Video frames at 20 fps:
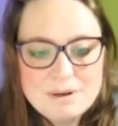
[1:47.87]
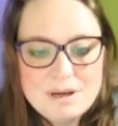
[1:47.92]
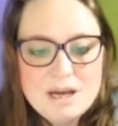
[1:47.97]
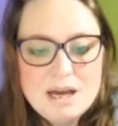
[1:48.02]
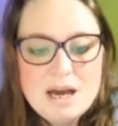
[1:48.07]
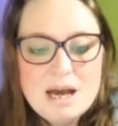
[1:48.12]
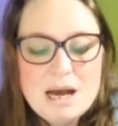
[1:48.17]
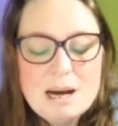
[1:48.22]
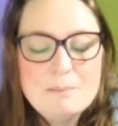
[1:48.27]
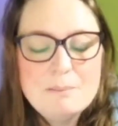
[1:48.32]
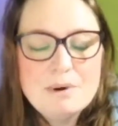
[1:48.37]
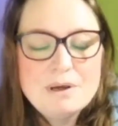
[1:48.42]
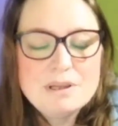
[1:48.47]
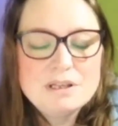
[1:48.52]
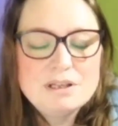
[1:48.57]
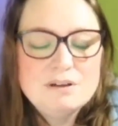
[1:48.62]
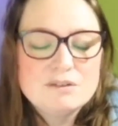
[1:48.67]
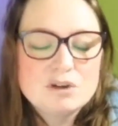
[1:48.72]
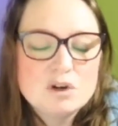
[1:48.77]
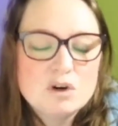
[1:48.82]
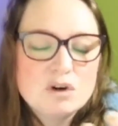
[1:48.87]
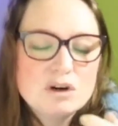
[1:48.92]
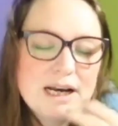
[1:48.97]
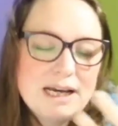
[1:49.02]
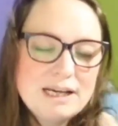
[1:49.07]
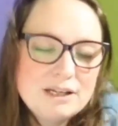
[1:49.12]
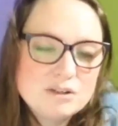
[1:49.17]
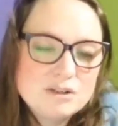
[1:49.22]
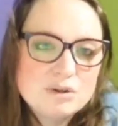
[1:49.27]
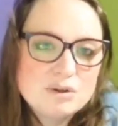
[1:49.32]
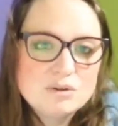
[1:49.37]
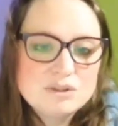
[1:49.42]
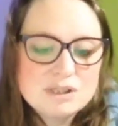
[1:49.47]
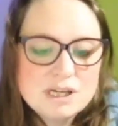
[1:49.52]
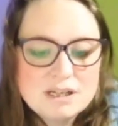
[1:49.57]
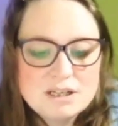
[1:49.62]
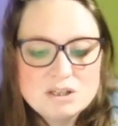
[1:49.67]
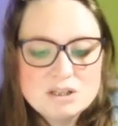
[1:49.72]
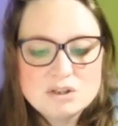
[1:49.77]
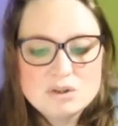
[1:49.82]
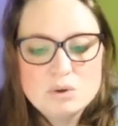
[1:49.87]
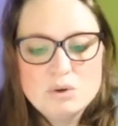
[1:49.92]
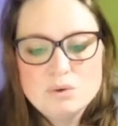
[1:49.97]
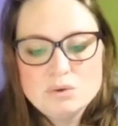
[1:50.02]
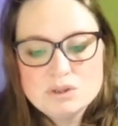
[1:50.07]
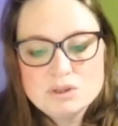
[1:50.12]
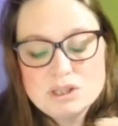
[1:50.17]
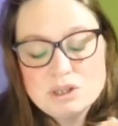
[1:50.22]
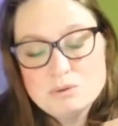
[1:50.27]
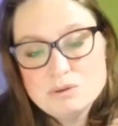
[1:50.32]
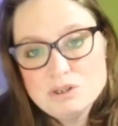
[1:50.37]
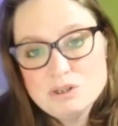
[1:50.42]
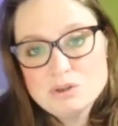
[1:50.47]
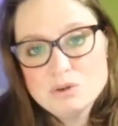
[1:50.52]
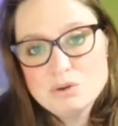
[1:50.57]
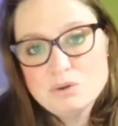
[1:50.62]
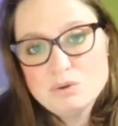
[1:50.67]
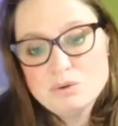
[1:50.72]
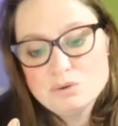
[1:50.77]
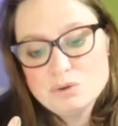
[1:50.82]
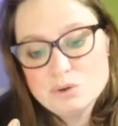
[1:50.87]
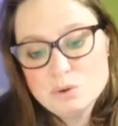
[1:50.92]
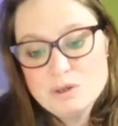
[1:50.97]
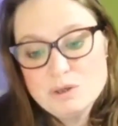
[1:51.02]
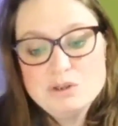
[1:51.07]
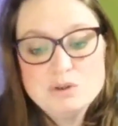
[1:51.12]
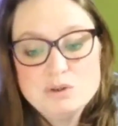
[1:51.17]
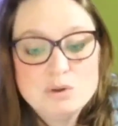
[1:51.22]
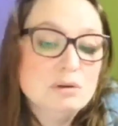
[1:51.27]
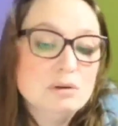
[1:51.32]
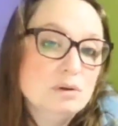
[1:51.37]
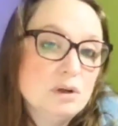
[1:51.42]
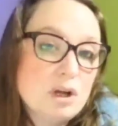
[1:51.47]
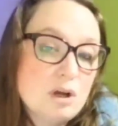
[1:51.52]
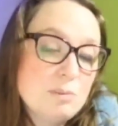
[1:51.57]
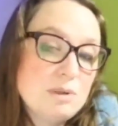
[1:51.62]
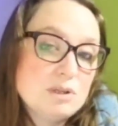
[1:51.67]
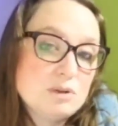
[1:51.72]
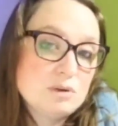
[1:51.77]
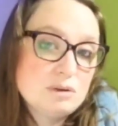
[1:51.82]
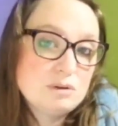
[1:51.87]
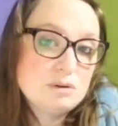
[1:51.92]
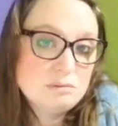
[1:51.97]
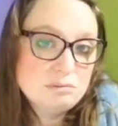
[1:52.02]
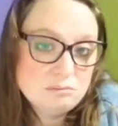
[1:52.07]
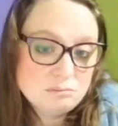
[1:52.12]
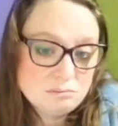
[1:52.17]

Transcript: Um, whether you've got clay soil, sandy soil, silty soil, chalky soil, or loamy soil.